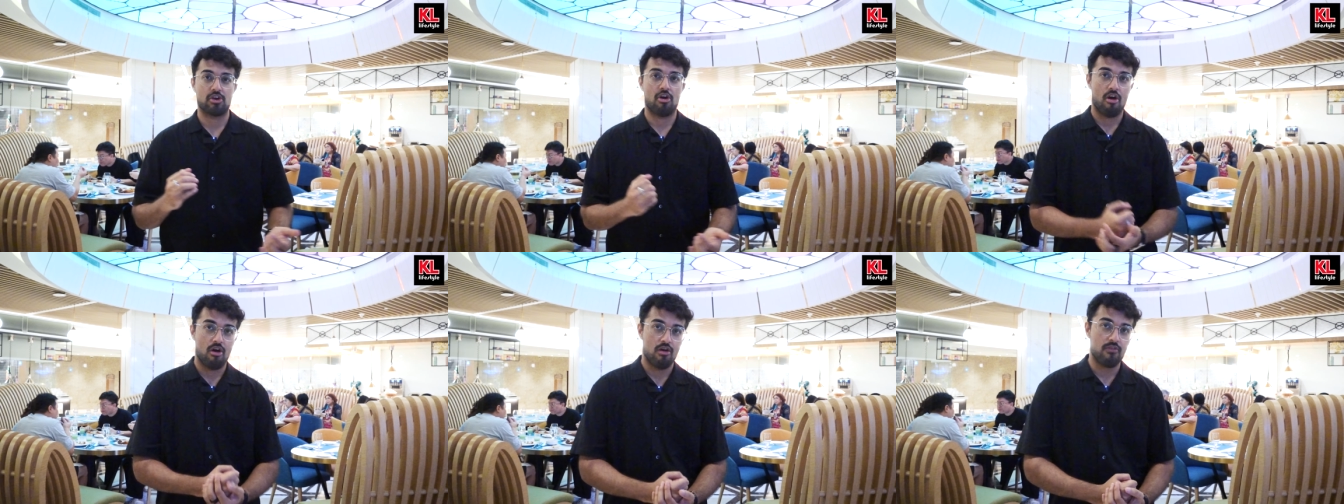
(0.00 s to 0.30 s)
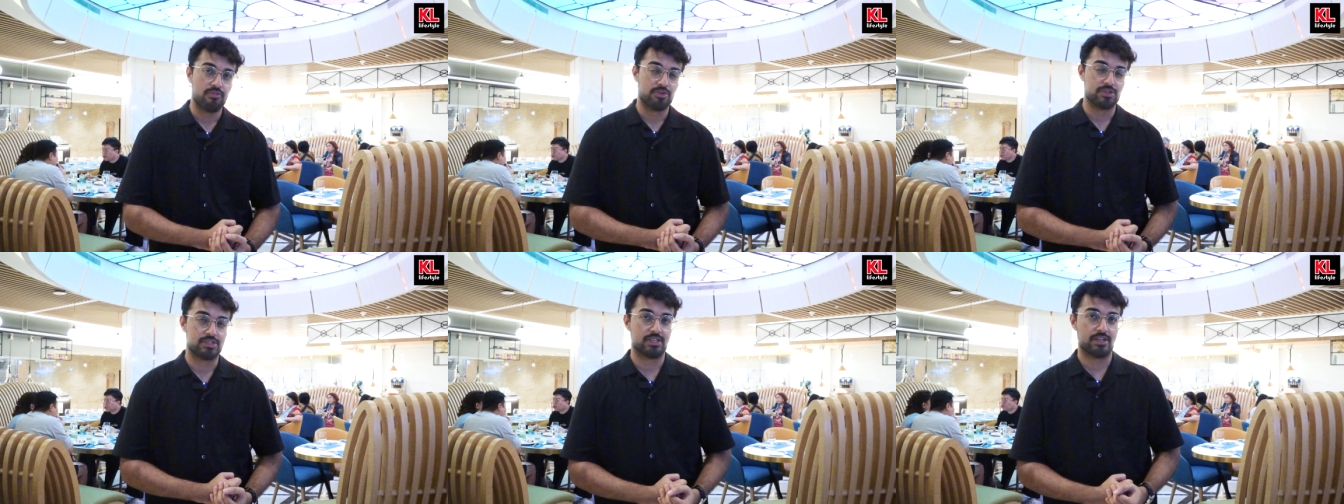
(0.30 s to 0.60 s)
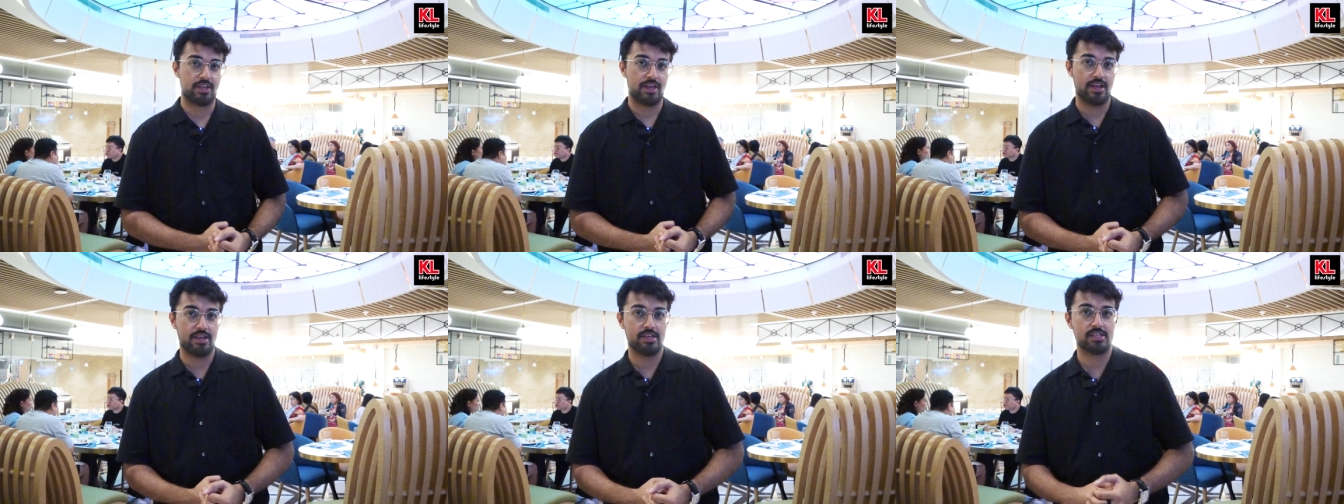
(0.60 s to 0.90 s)
all for
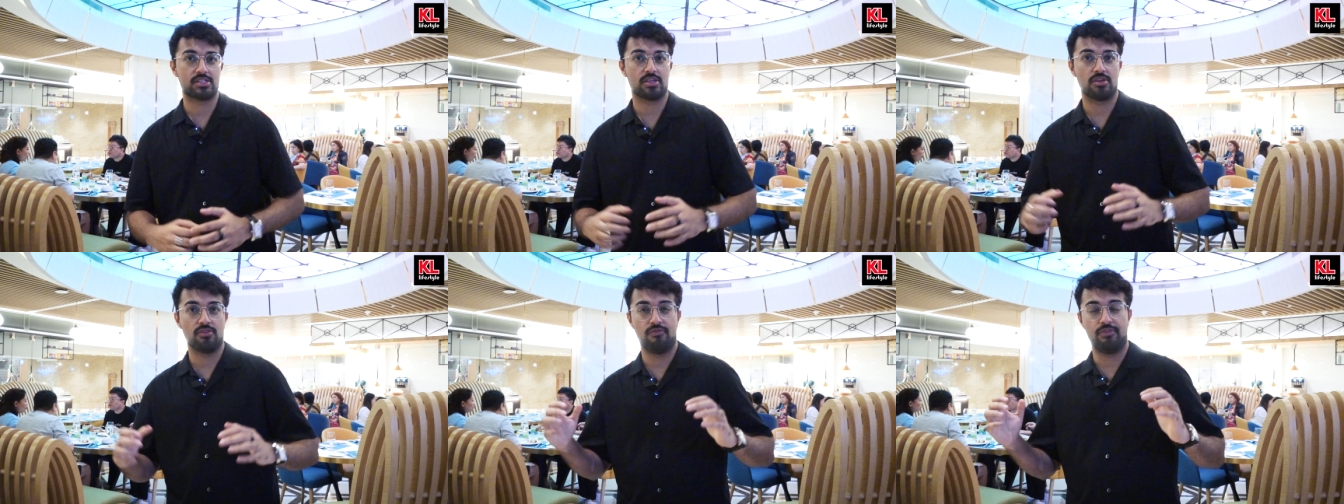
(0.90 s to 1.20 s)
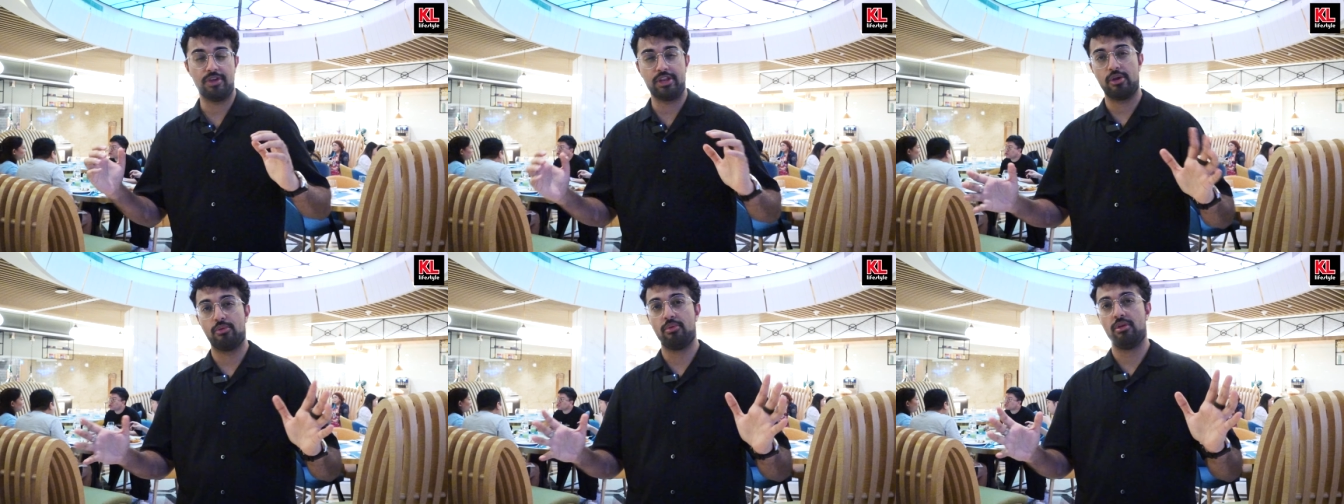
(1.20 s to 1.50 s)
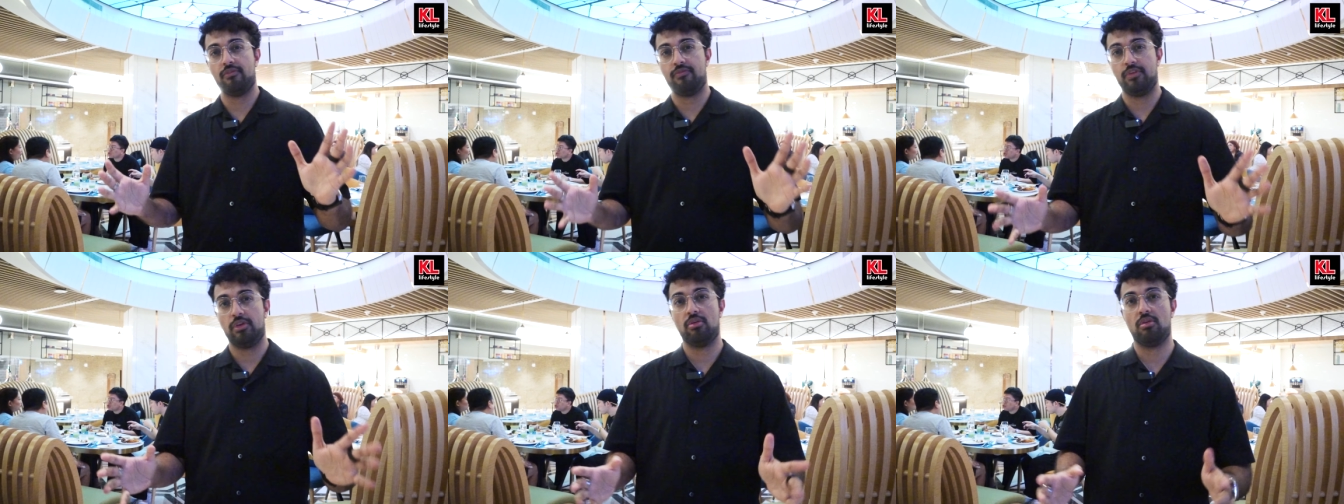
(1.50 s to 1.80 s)
today's video
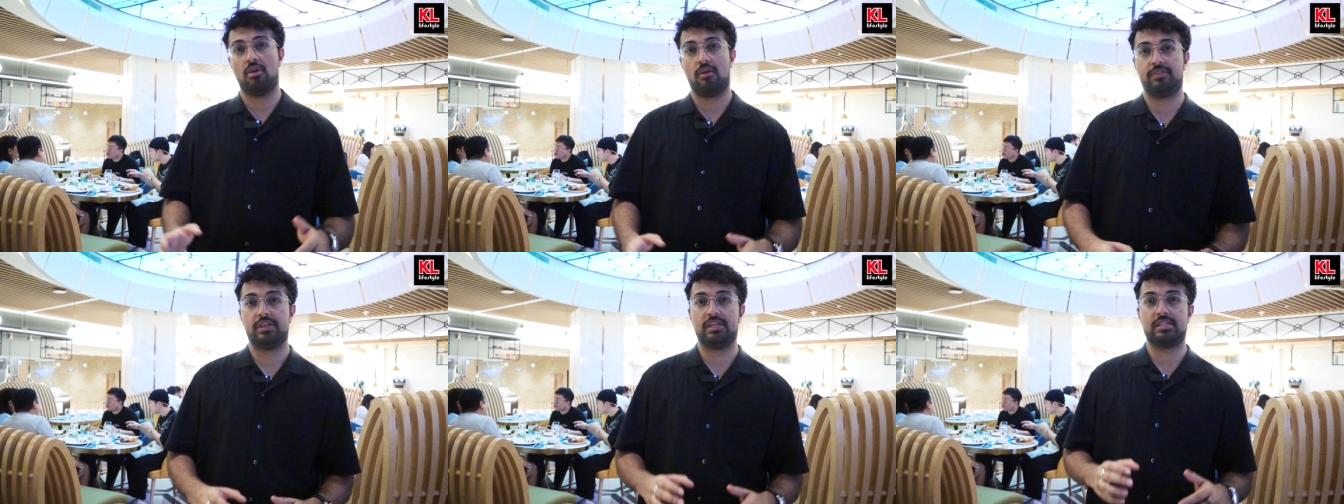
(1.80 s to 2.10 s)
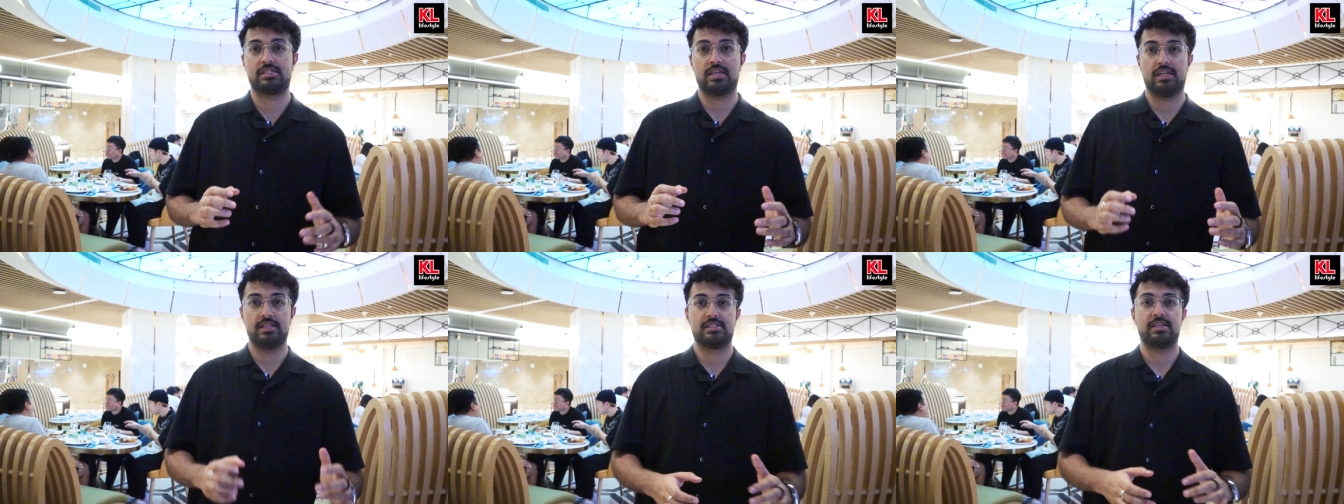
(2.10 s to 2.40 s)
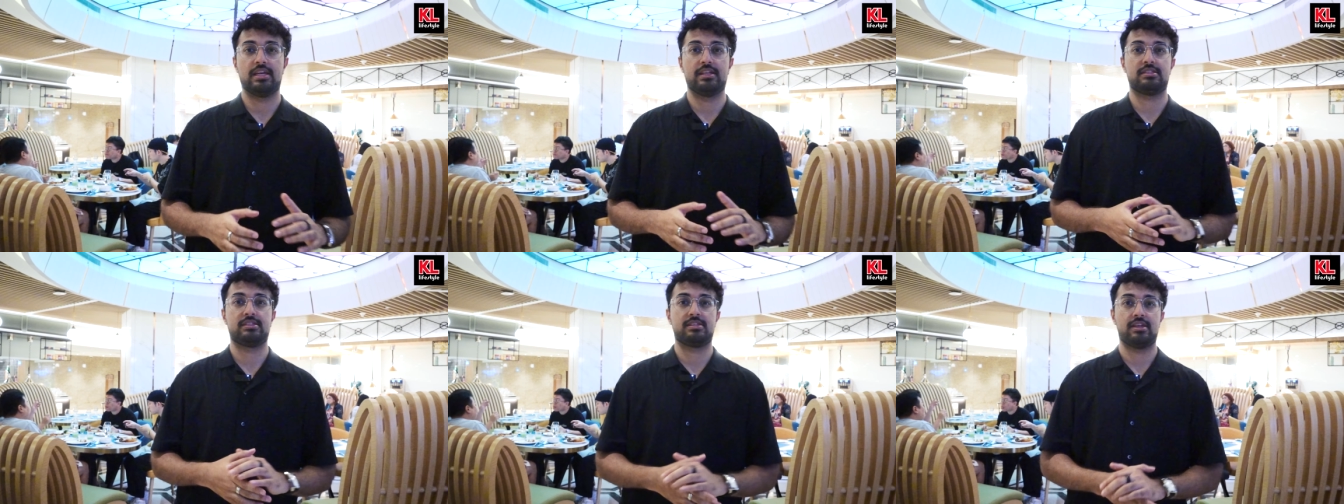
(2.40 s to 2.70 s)
review of the Sunset